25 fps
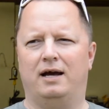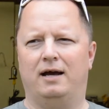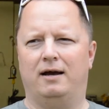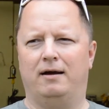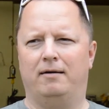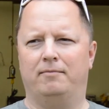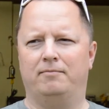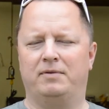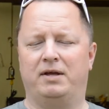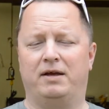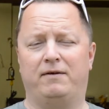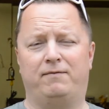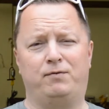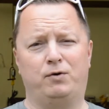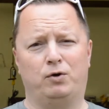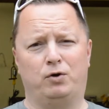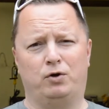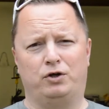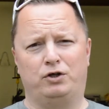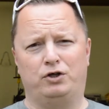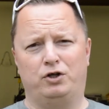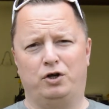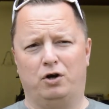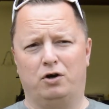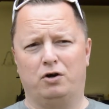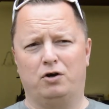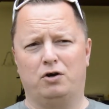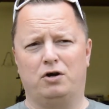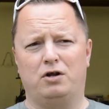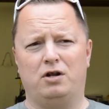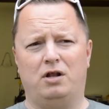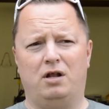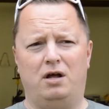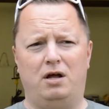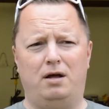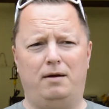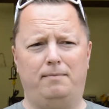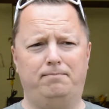If you're a younger
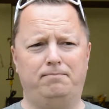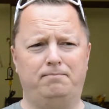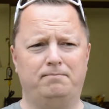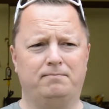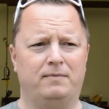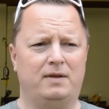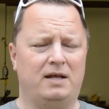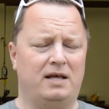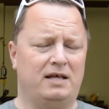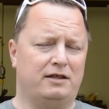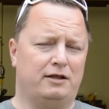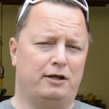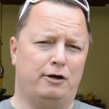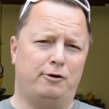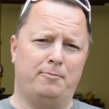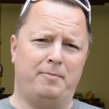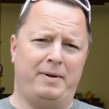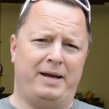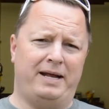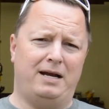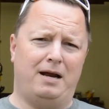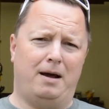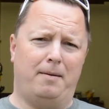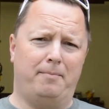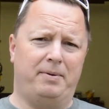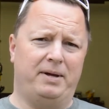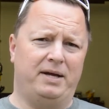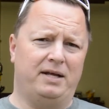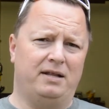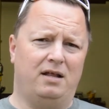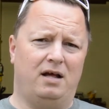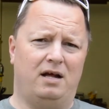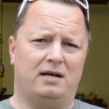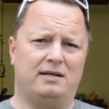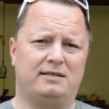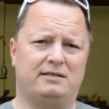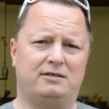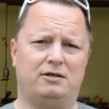club, there may not be a
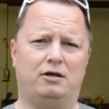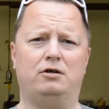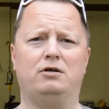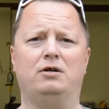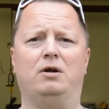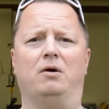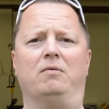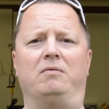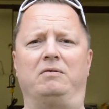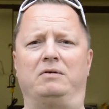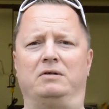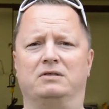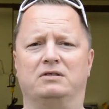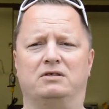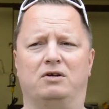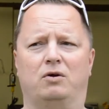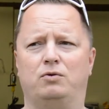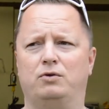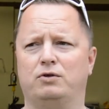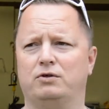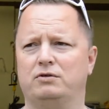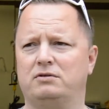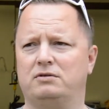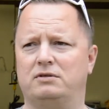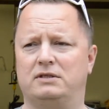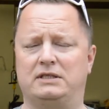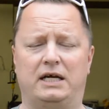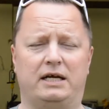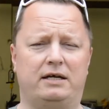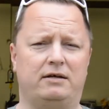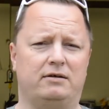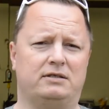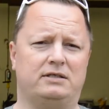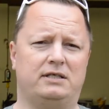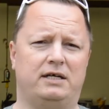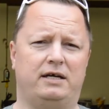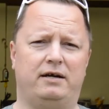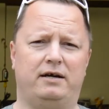lot of turnover, so your
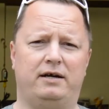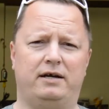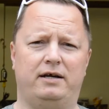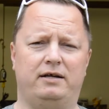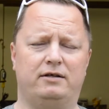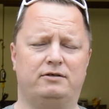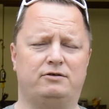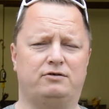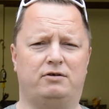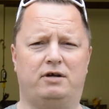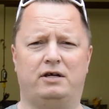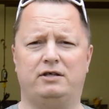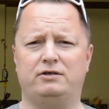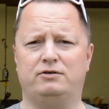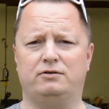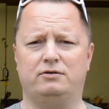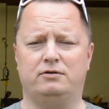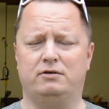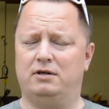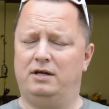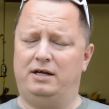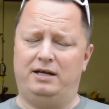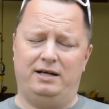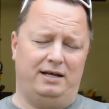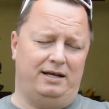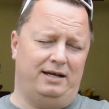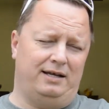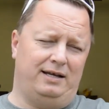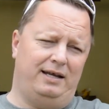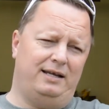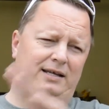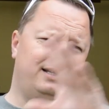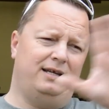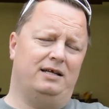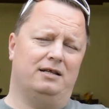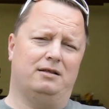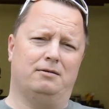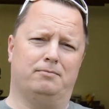secretary, treasurer,
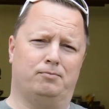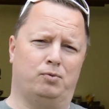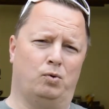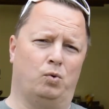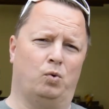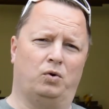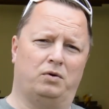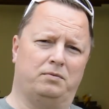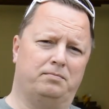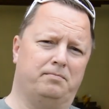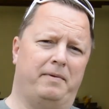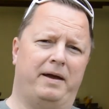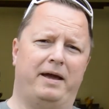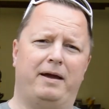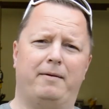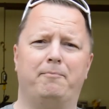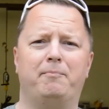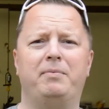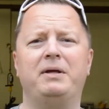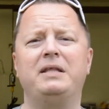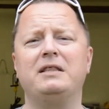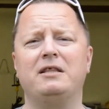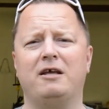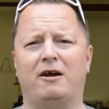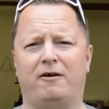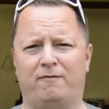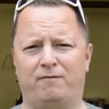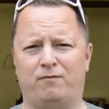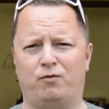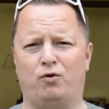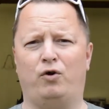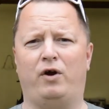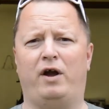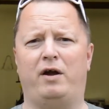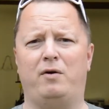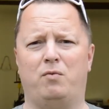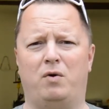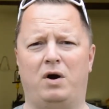any of the board may have been there
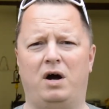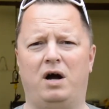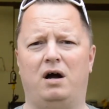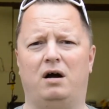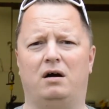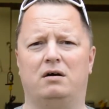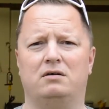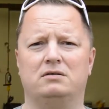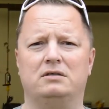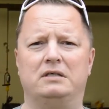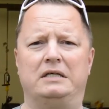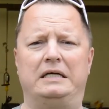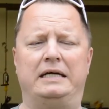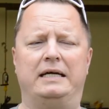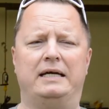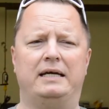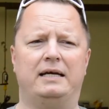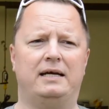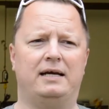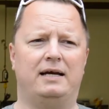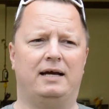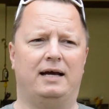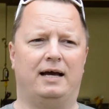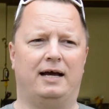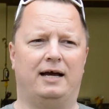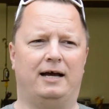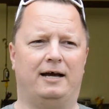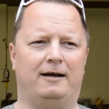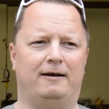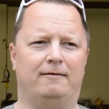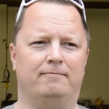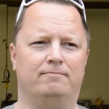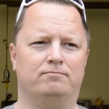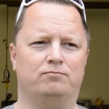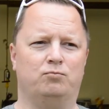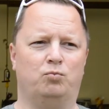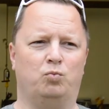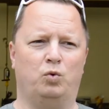for a while.
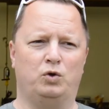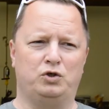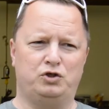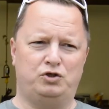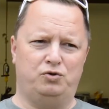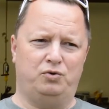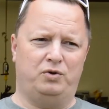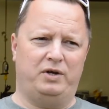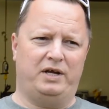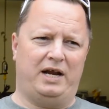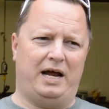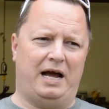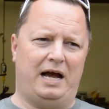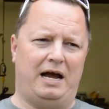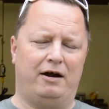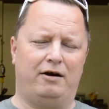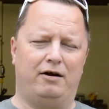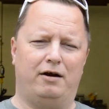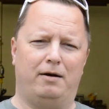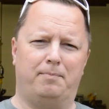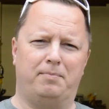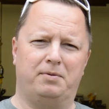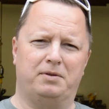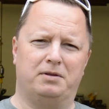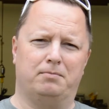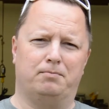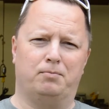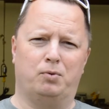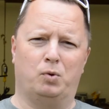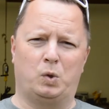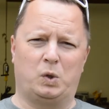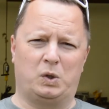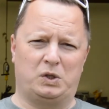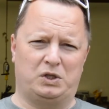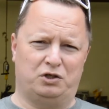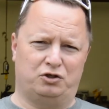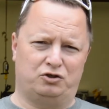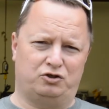Once you get higher up in the
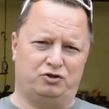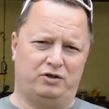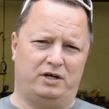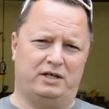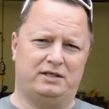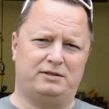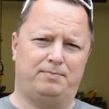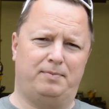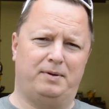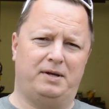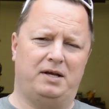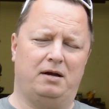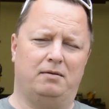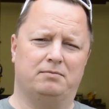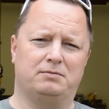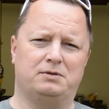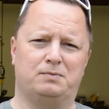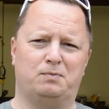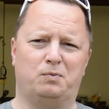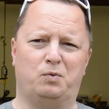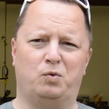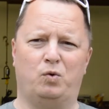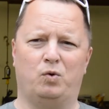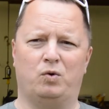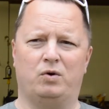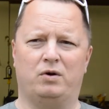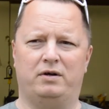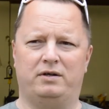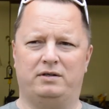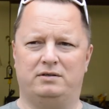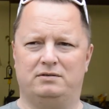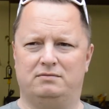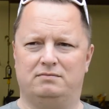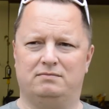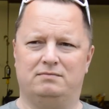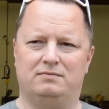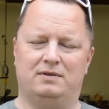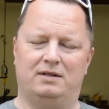board, the stress becomes more
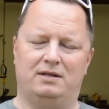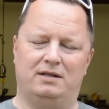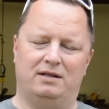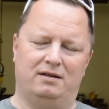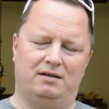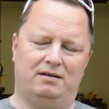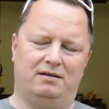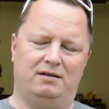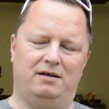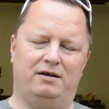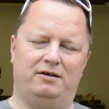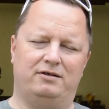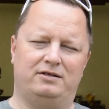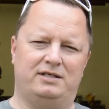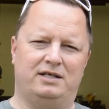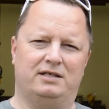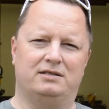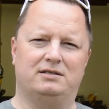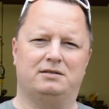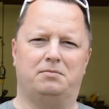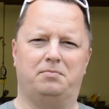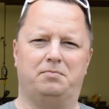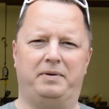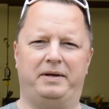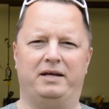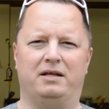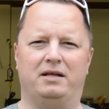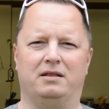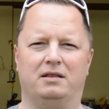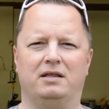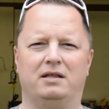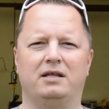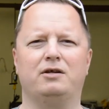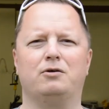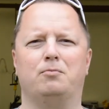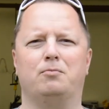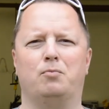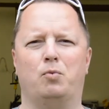and there tends to be a
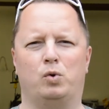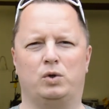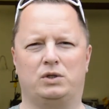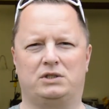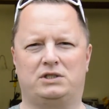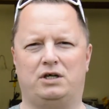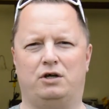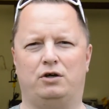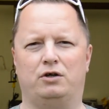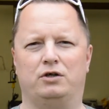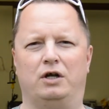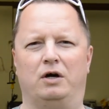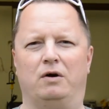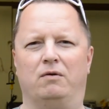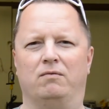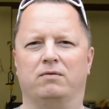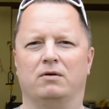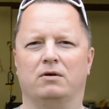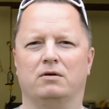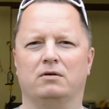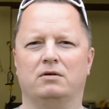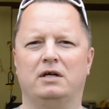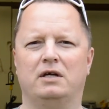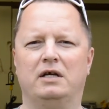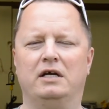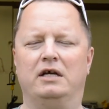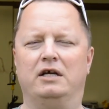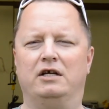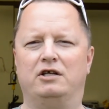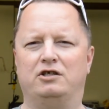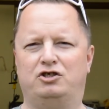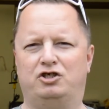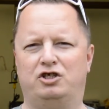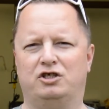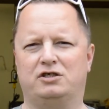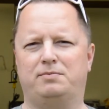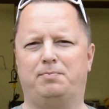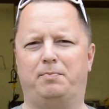little more turnover,
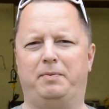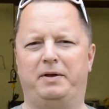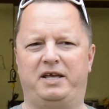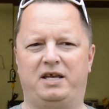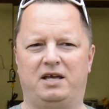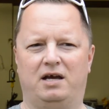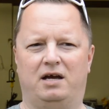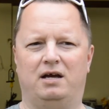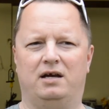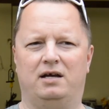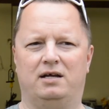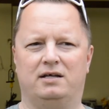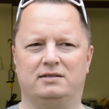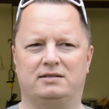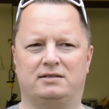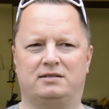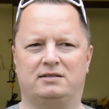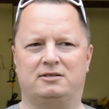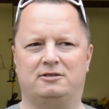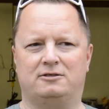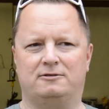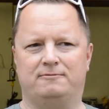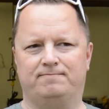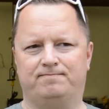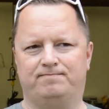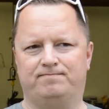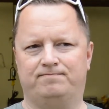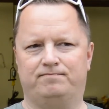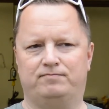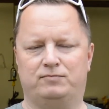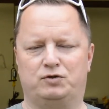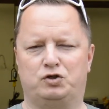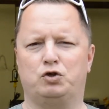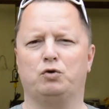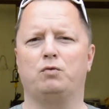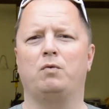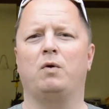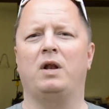just because
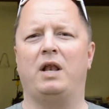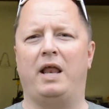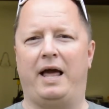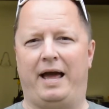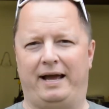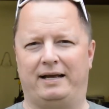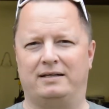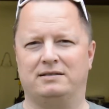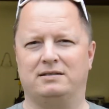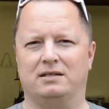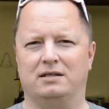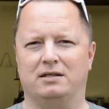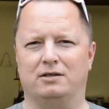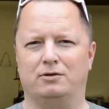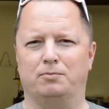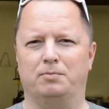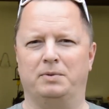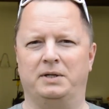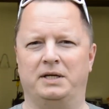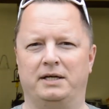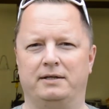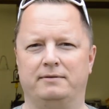to relax a little bit.